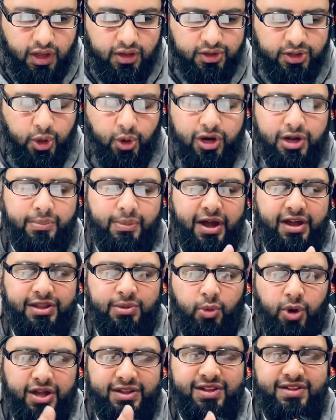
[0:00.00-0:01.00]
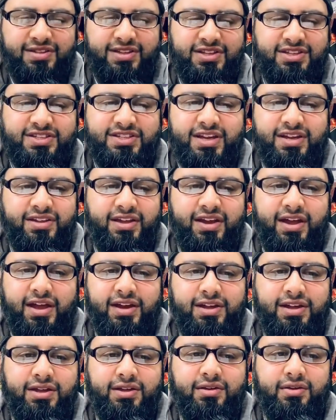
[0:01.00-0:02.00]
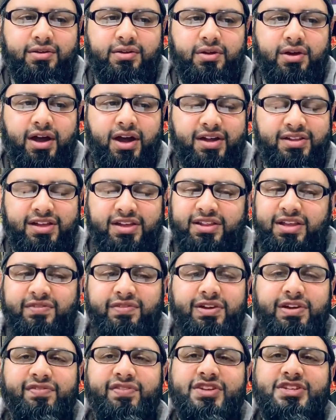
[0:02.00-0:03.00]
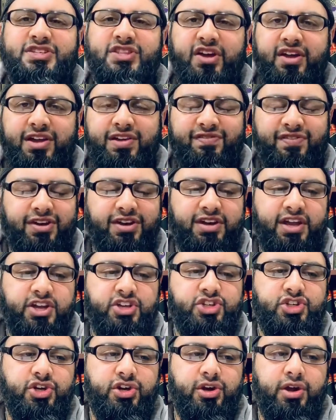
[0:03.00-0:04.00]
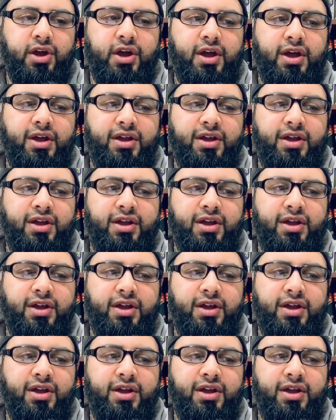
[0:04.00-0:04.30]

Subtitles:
the ulama and the muhaddithin say that any hadith, even if it's da'if in nature,